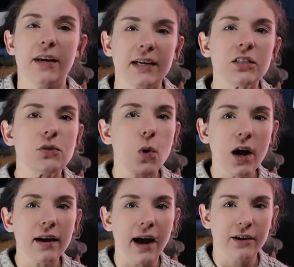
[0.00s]
The next
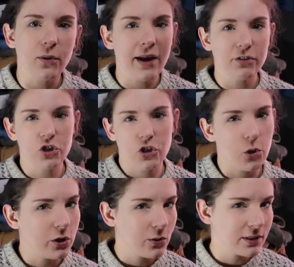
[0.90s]
one I don't have to
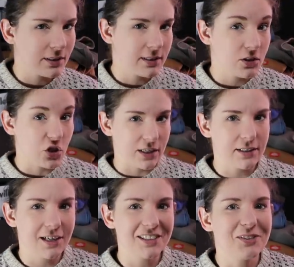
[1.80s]
show you because it's in
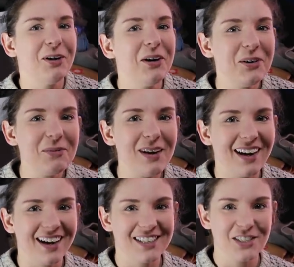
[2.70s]
Jessica's room.
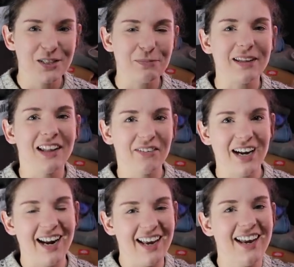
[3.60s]
Uh, she's been
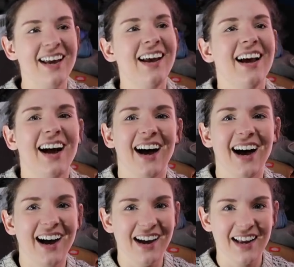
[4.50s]
loving on it.
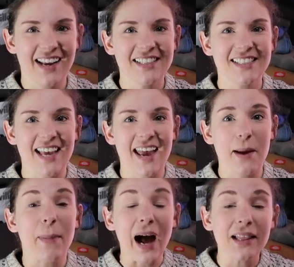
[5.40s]
Uh, it's
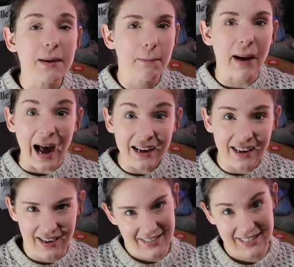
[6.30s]
a Polly
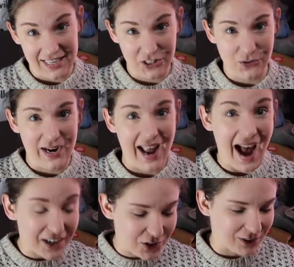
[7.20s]
Pocket accessory
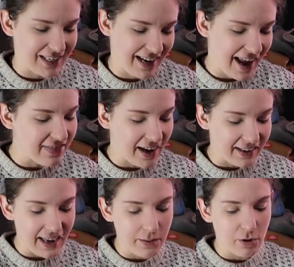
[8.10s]
actually, and
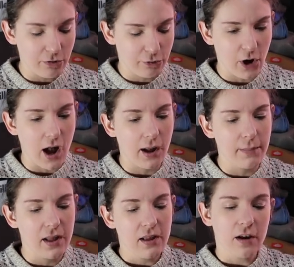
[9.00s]
that came
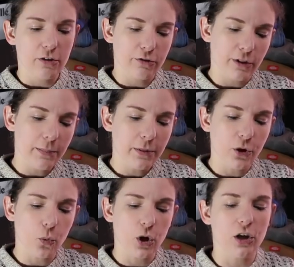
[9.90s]
from Flip
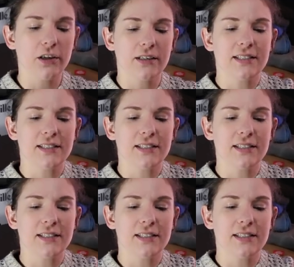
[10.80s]
the World